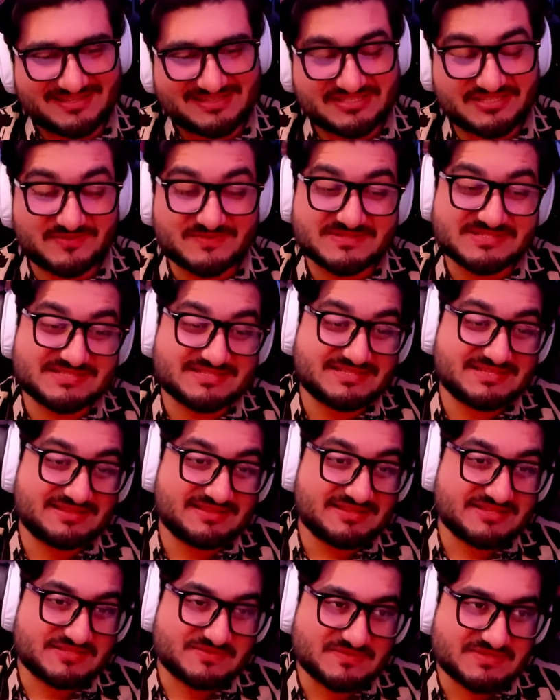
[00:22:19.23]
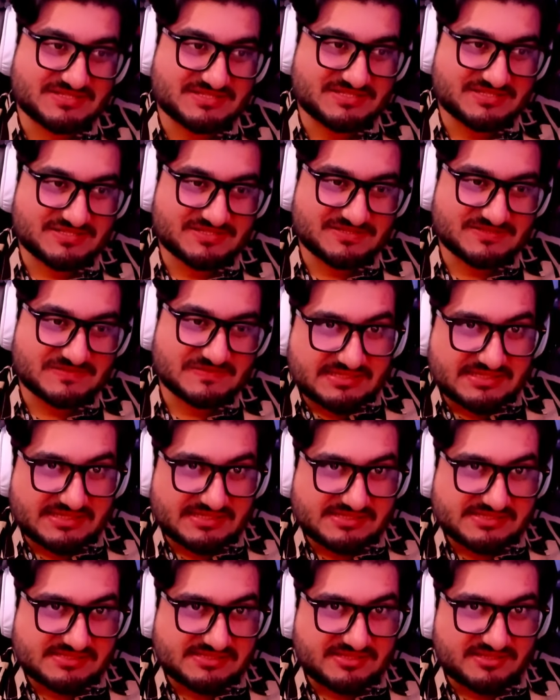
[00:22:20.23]
She wasn't in this one, so
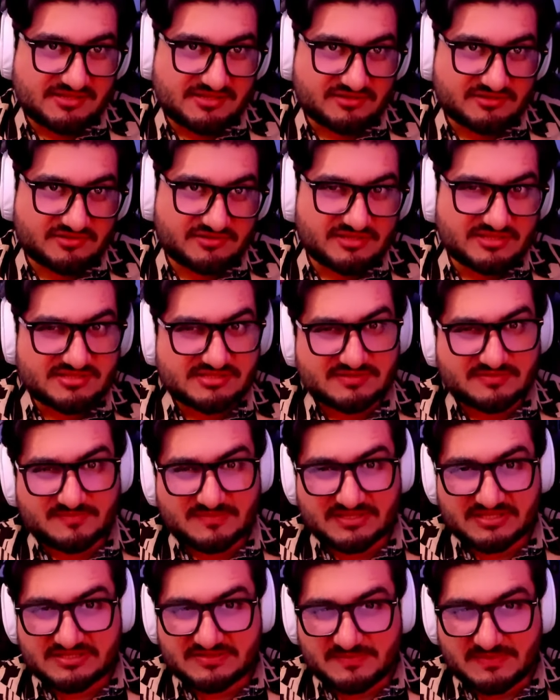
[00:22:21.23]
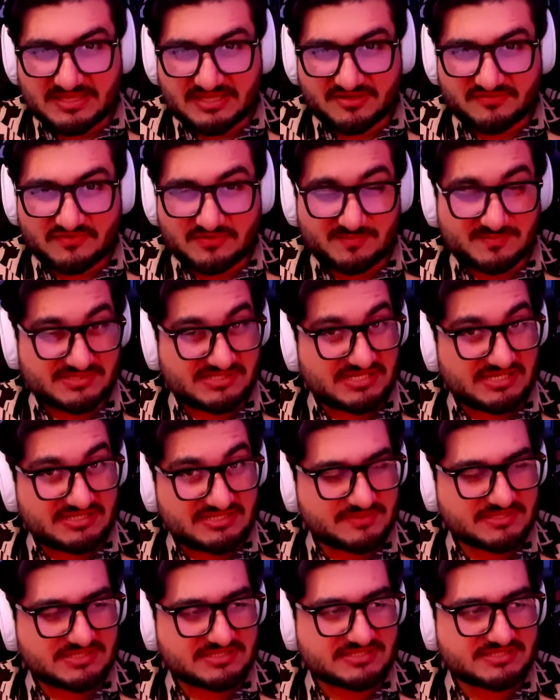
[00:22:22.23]
has the doctor done something to make her upset?
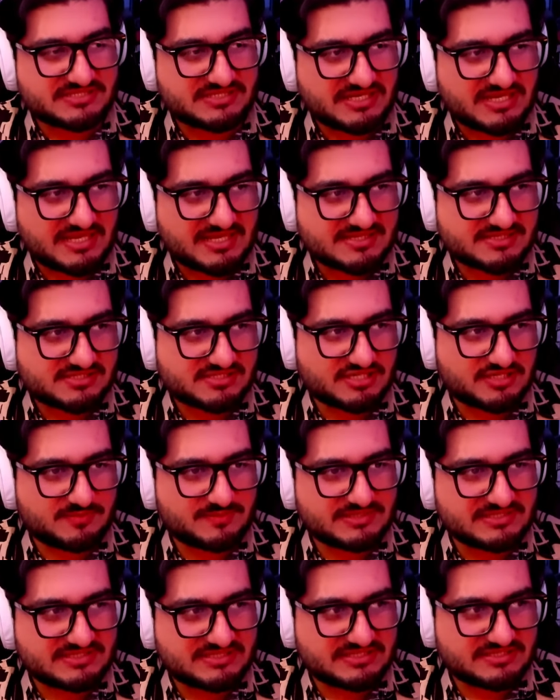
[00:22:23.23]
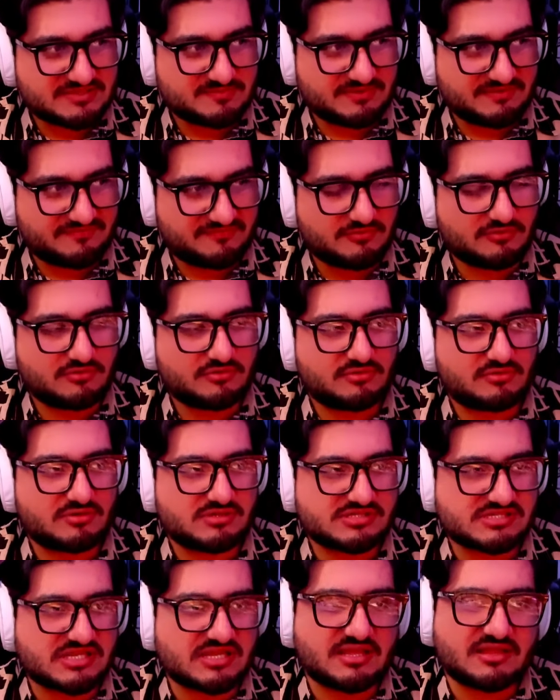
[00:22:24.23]
Because she has commented before
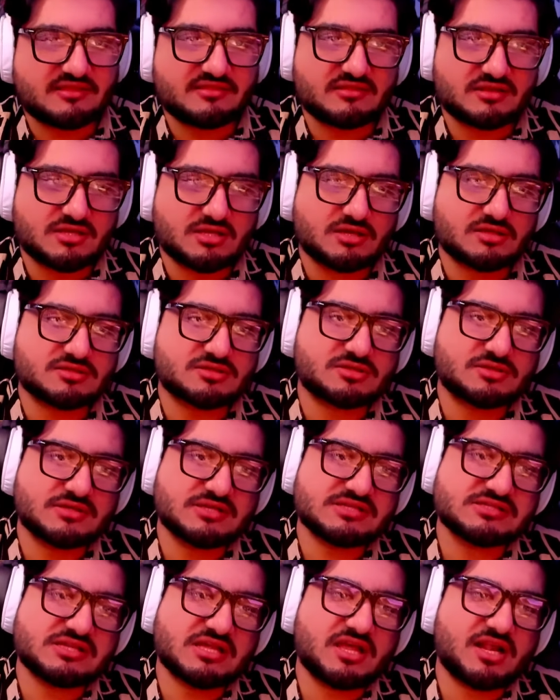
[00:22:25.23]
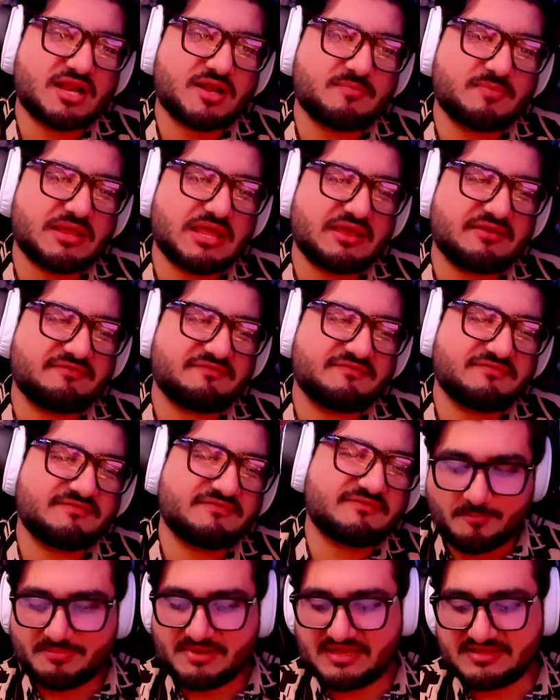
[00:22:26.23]
saying the doctor is her
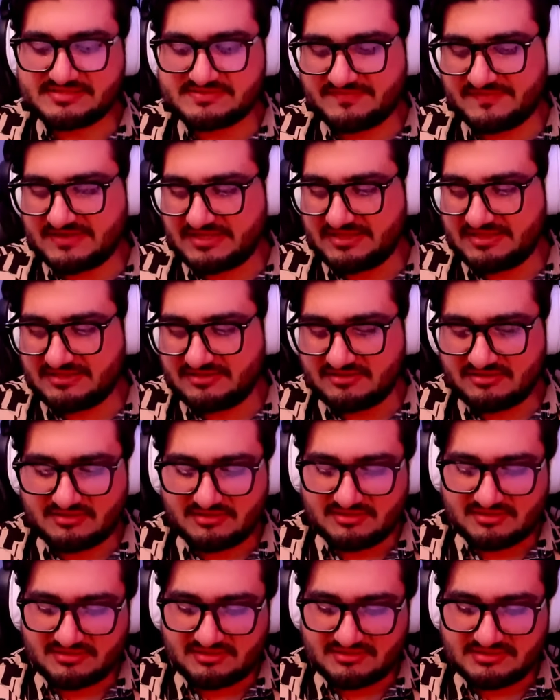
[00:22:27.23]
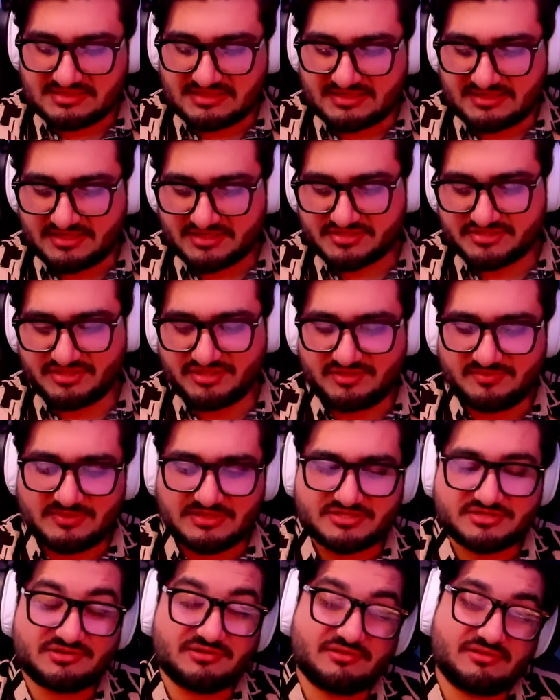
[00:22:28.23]
BF. it's funny that uh, Dan actually
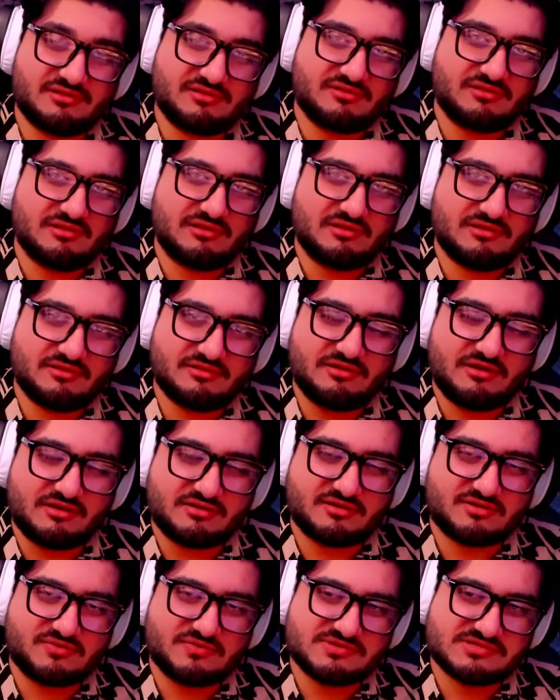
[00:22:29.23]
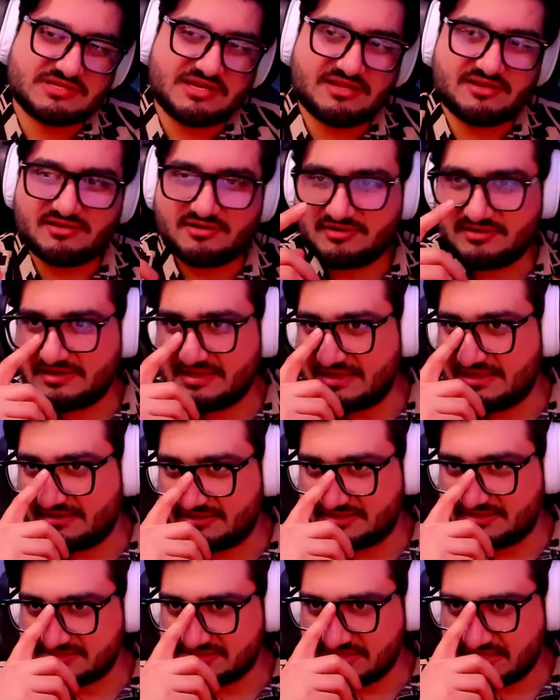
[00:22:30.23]
mentioned that uh, the doctor was kind of her dad,
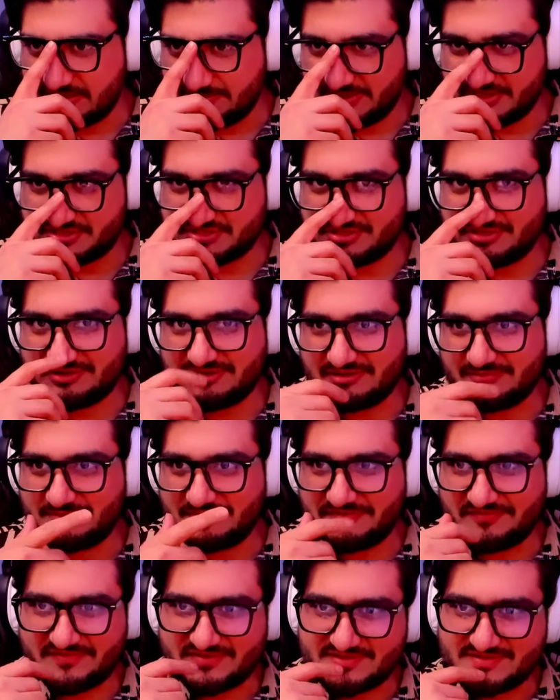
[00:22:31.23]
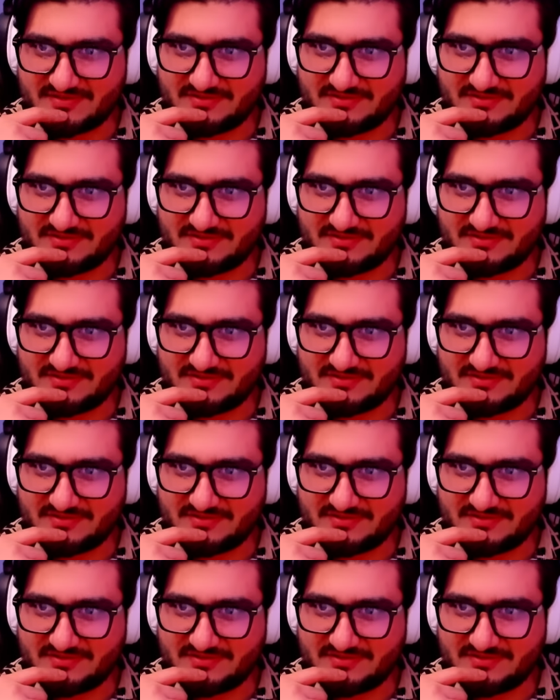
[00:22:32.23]
because I mentioned in the previous